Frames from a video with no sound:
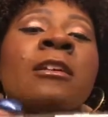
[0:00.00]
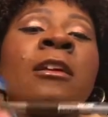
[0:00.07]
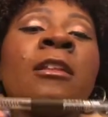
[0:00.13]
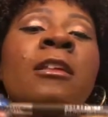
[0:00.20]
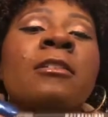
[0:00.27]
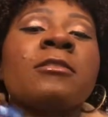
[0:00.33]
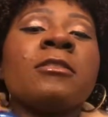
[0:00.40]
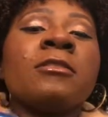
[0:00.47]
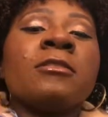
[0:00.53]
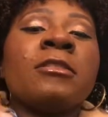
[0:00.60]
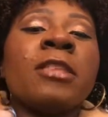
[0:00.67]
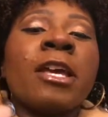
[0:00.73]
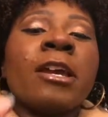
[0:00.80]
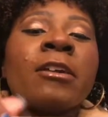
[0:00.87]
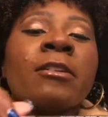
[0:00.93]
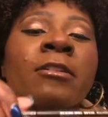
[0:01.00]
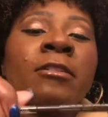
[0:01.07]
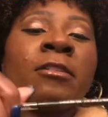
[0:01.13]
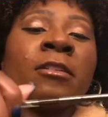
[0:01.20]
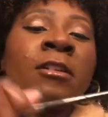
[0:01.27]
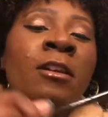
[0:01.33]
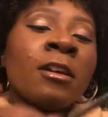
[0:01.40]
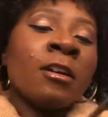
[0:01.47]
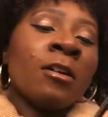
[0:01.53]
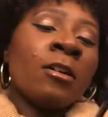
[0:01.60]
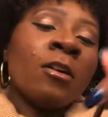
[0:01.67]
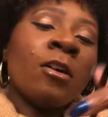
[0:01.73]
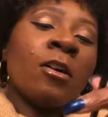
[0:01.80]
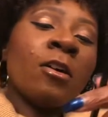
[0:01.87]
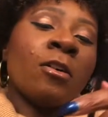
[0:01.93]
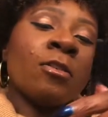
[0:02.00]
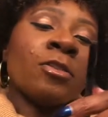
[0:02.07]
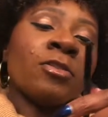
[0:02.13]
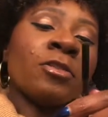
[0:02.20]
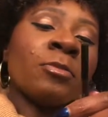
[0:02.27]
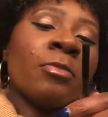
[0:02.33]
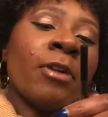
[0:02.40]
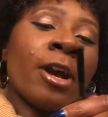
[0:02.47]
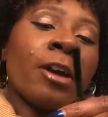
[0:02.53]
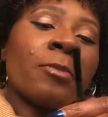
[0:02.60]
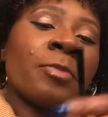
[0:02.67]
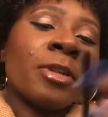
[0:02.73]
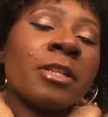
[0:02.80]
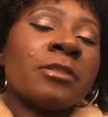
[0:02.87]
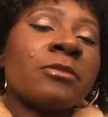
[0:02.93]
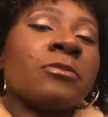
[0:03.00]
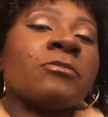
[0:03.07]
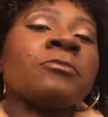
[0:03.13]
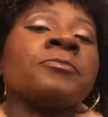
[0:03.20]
This is their Ultra Brow Pencil.